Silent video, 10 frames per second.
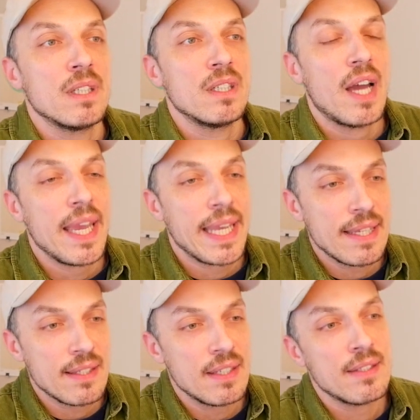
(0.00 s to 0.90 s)
I
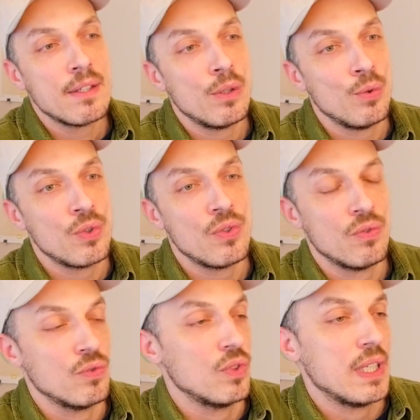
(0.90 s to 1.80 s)
guess this
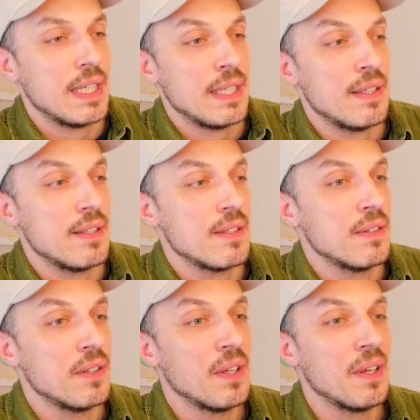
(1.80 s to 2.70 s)
solution is
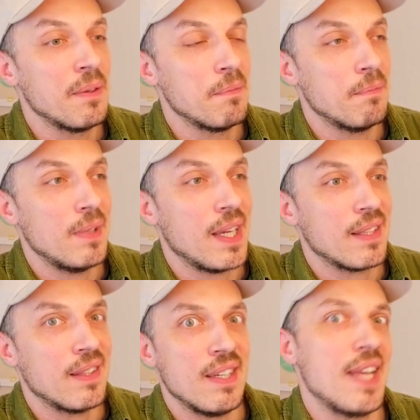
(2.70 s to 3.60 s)

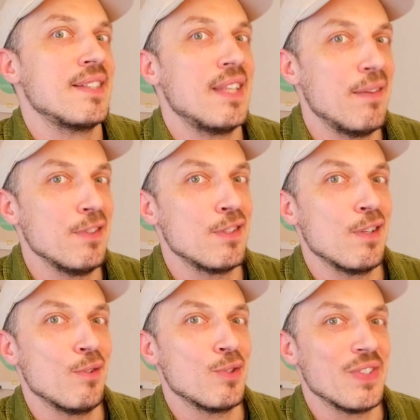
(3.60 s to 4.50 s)
like the next level
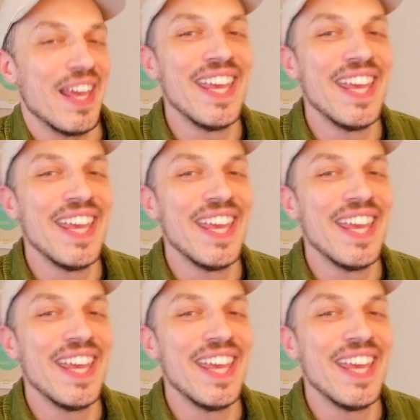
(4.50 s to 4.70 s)
solution.